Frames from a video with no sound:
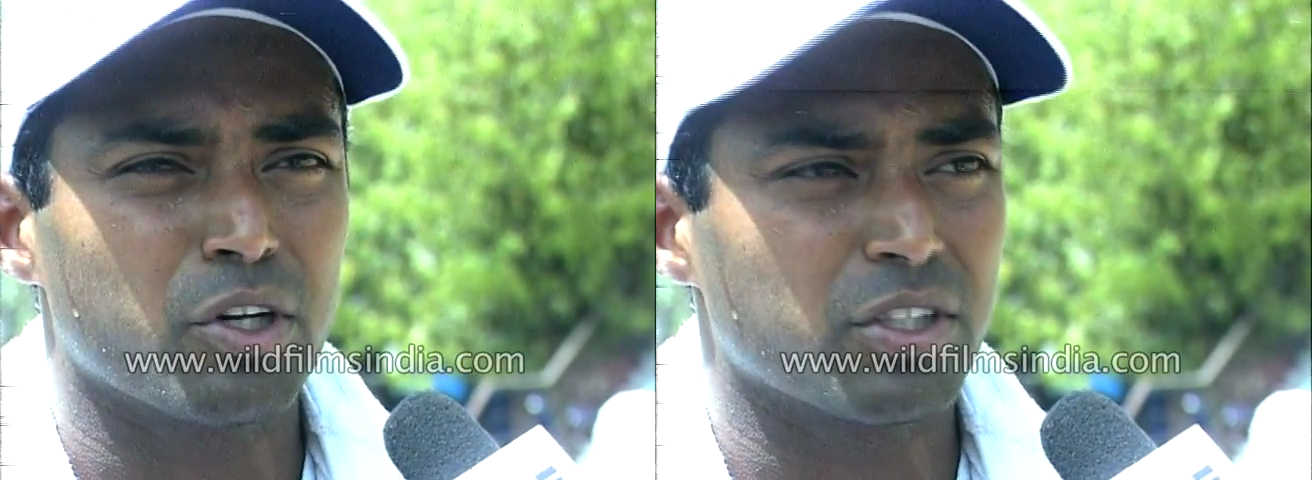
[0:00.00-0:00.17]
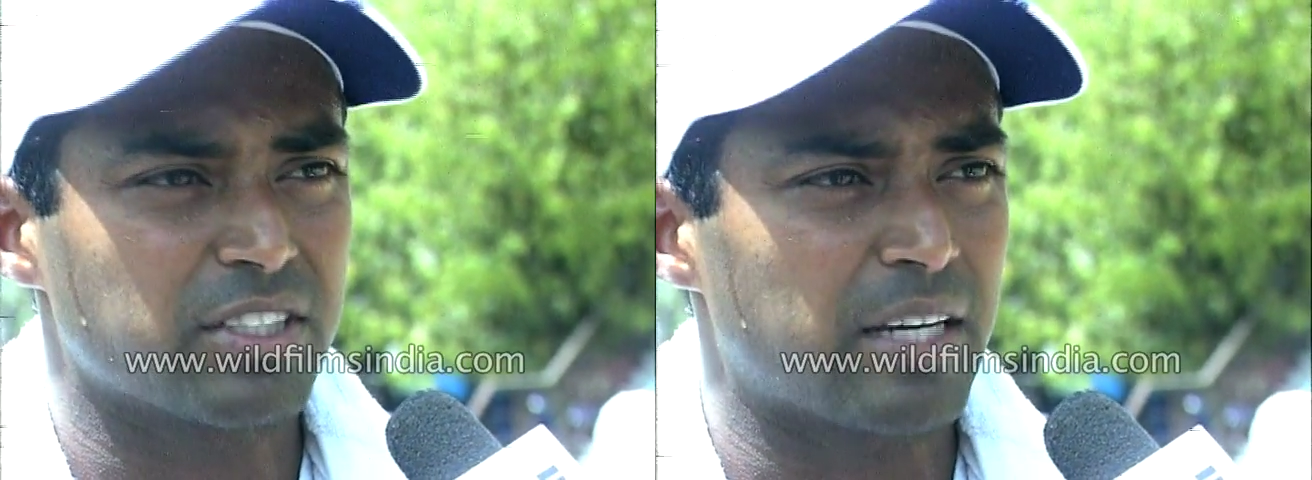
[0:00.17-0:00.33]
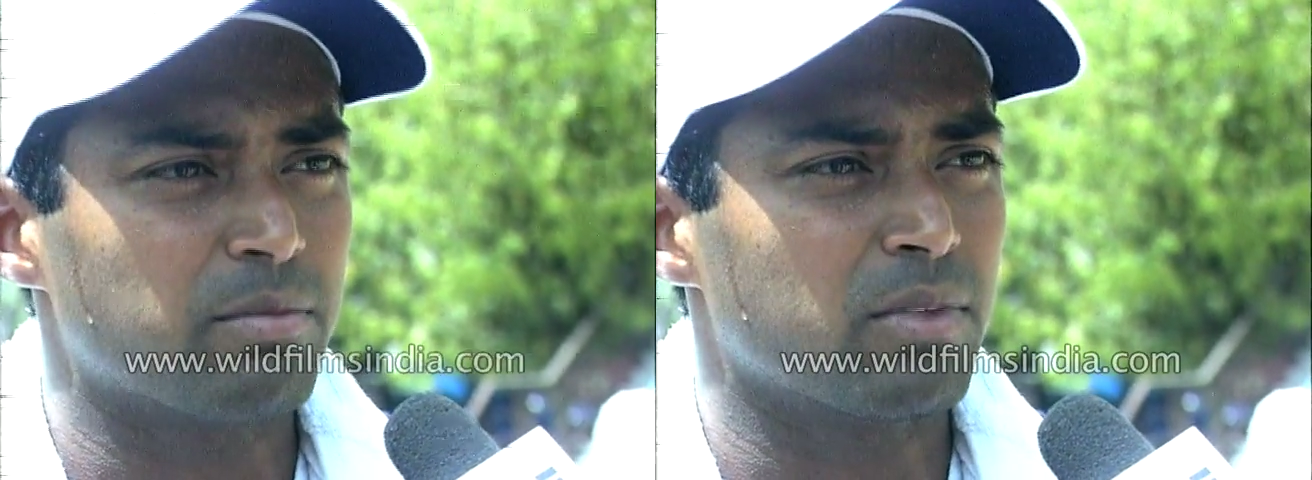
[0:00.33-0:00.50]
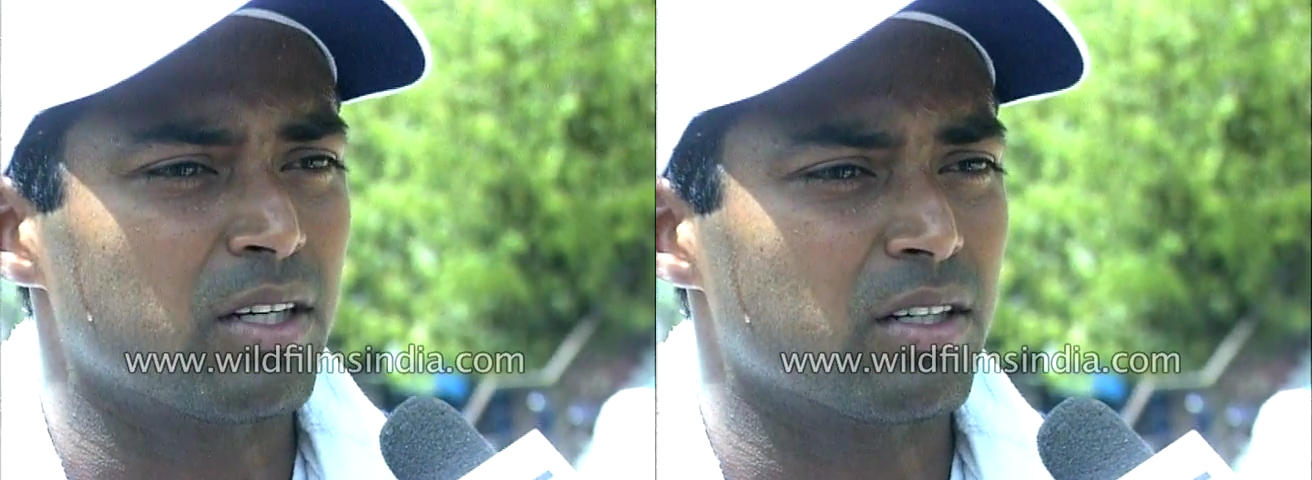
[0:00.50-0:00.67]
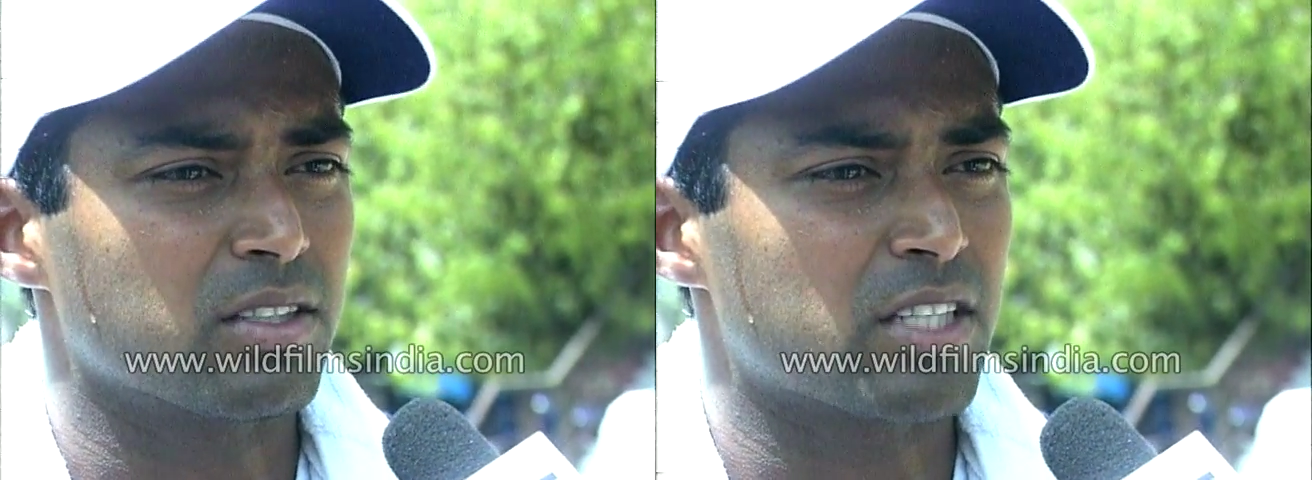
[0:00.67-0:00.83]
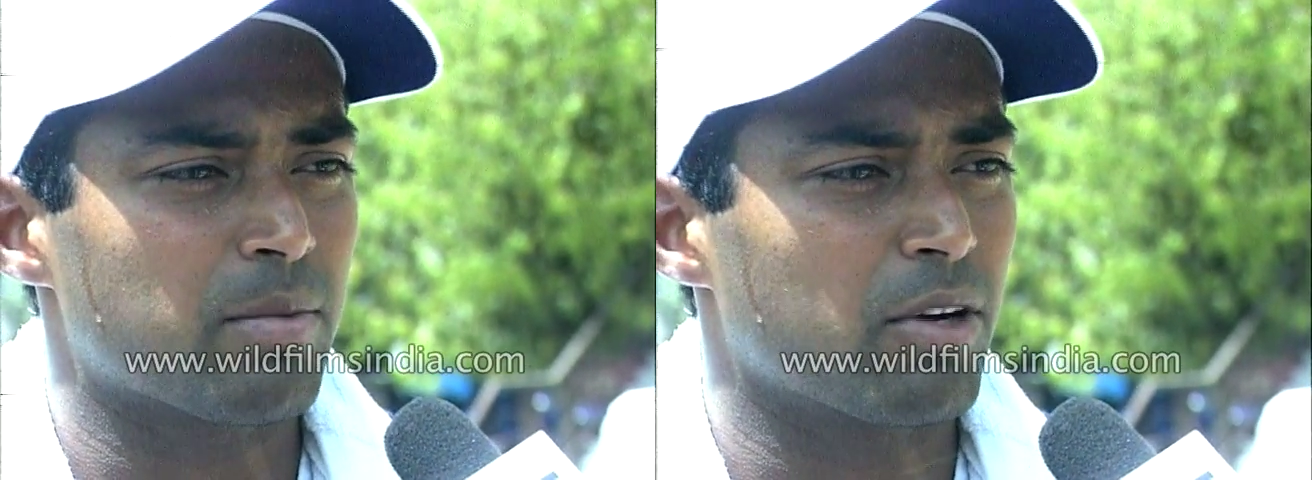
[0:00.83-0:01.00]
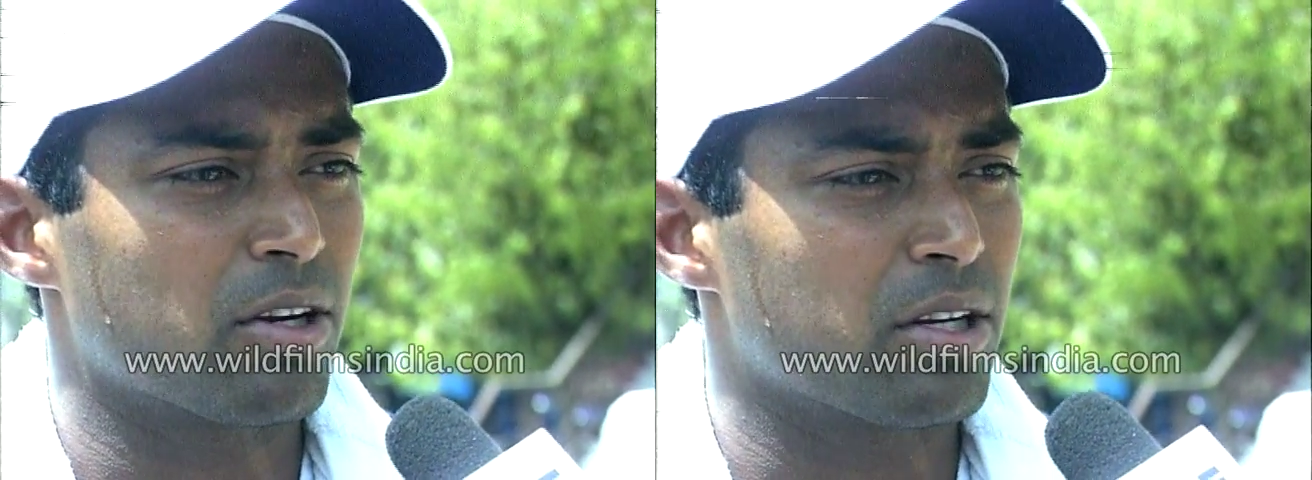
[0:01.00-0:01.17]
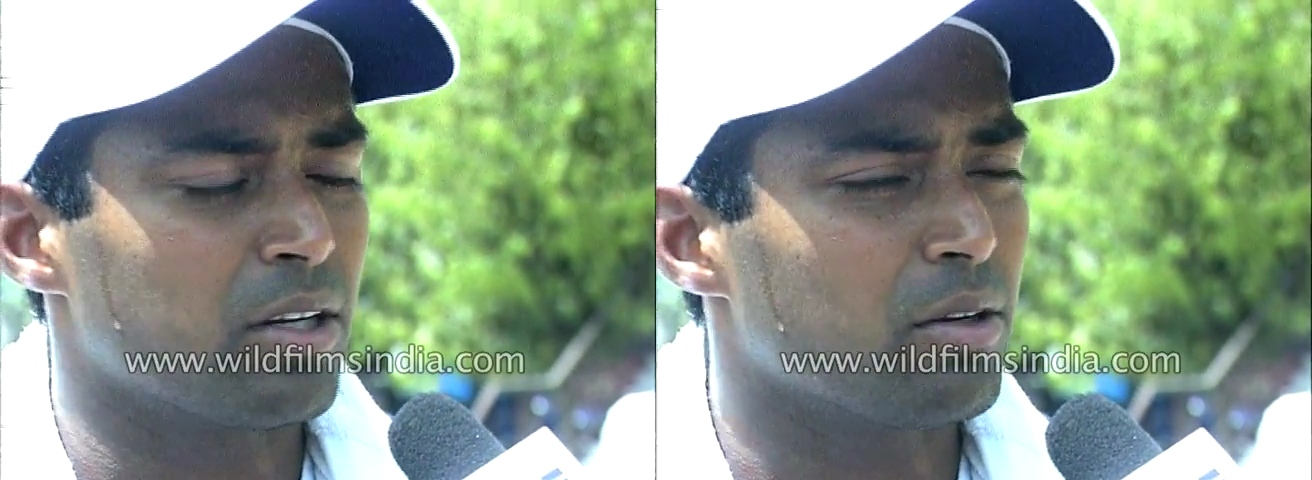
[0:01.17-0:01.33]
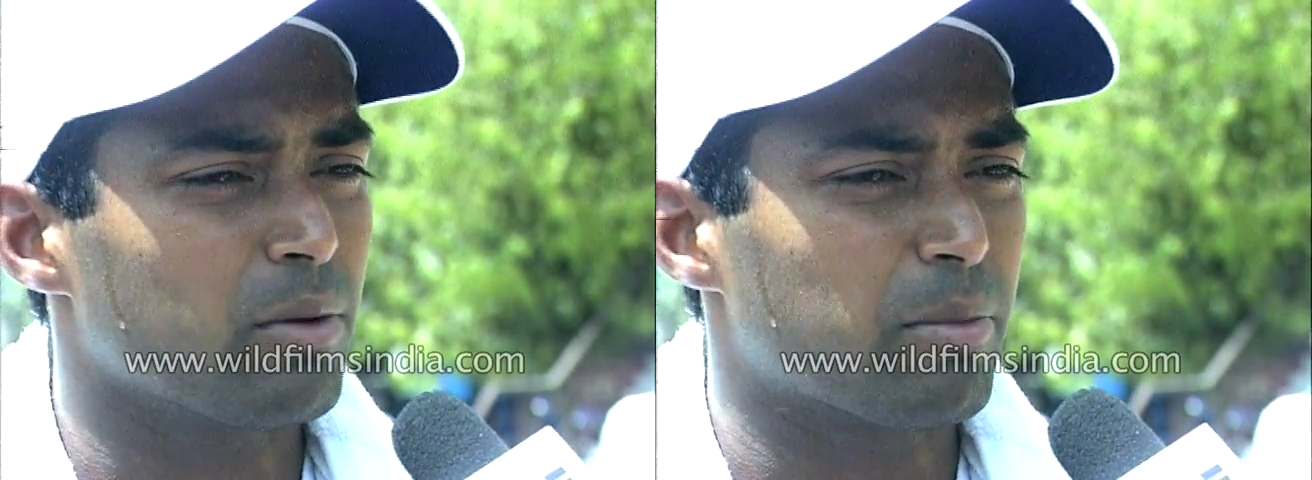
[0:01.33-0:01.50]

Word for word: on the same uh, subcontinent.